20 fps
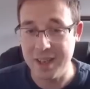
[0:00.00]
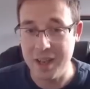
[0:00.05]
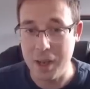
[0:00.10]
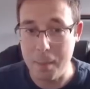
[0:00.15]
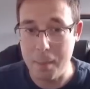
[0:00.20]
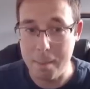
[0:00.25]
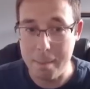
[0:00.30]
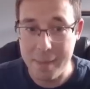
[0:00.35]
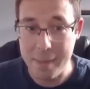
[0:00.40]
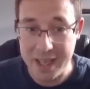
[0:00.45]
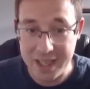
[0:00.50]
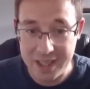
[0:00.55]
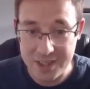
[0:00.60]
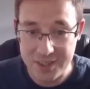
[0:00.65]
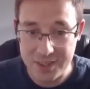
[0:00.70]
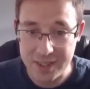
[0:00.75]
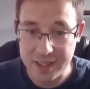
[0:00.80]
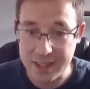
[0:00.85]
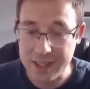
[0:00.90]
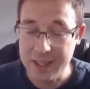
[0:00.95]

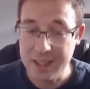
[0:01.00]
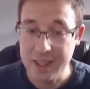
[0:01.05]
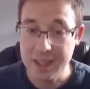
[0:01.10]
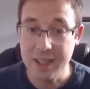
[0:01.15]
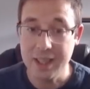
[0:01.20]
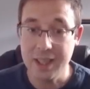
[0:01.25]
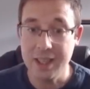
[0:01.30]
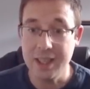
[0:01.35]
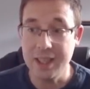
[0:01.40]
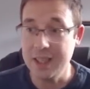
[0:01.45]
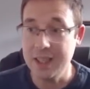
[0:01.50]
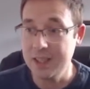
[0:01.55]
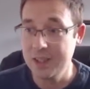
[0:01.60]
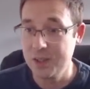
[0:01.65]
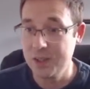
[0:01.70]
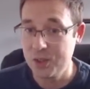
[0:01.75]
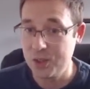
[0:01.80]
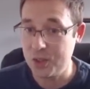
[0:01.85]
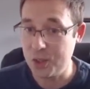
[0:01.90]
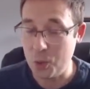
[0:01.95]
amazing.
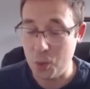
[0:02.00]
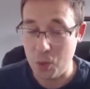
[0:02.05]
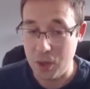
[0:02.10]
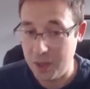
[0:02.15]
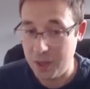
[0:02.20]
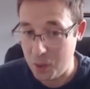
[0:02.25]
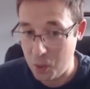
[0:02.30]
So